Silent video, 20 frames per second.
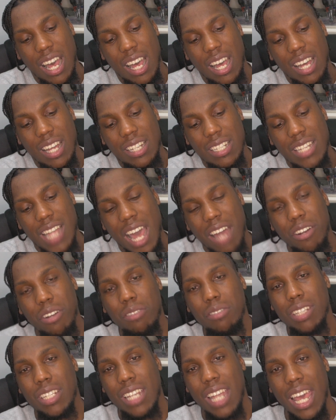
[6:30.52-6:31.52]
not
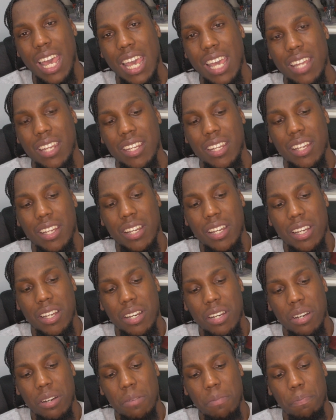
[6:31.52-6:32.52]
only that,
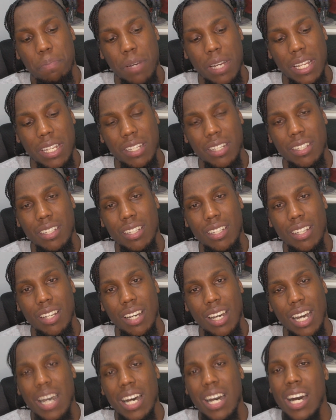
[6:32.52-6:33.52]
but
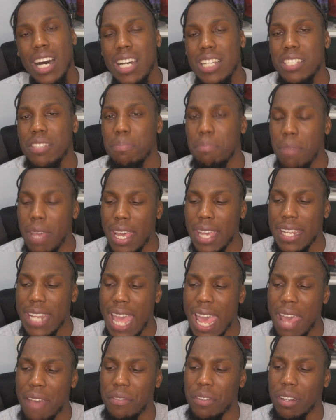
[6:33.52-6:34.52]
us men
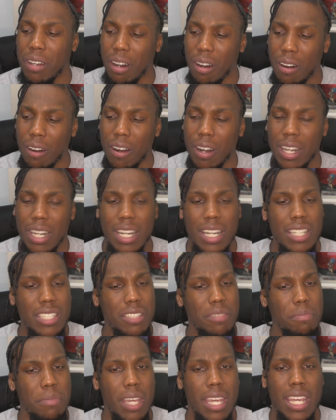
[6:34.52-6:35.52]
have it hard.
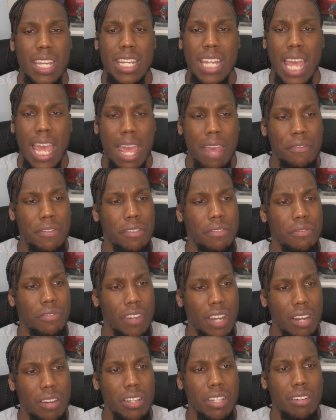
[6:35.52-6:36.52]
Us men have it
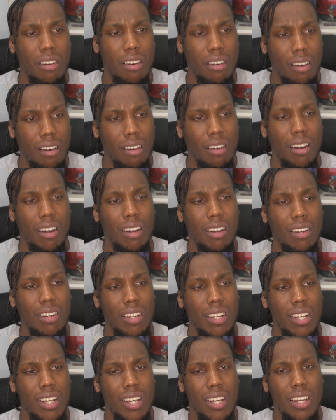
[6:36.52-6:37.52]
very hard.
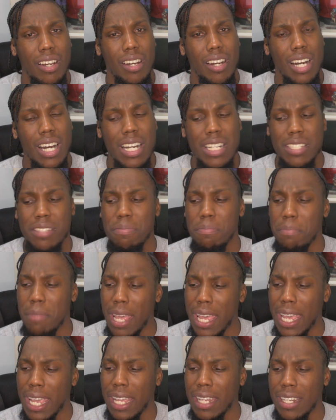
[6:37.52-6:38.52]
Us
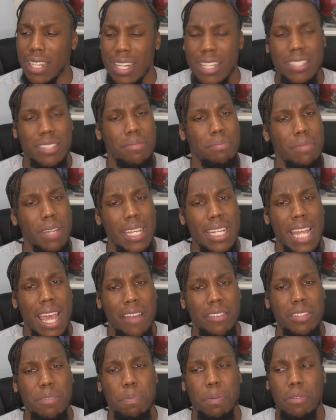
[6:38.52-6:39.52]
men
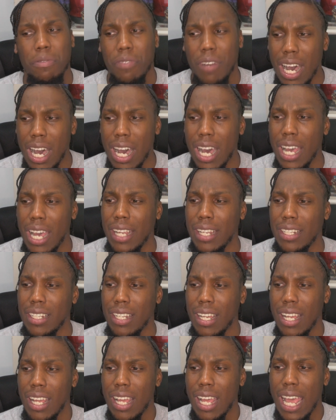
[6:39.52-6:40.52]
have to provide,
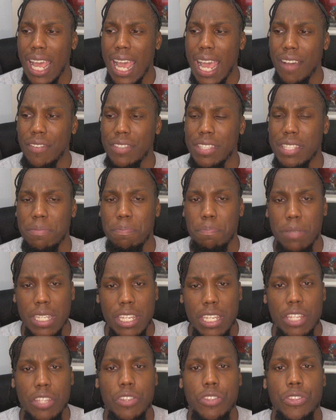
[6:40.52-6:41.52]
have to
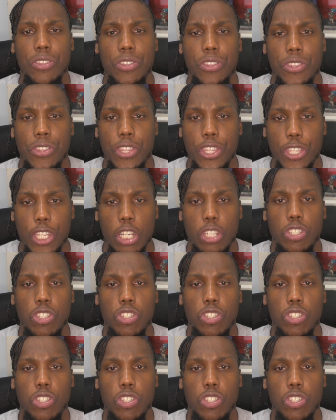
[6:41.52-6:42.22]
be the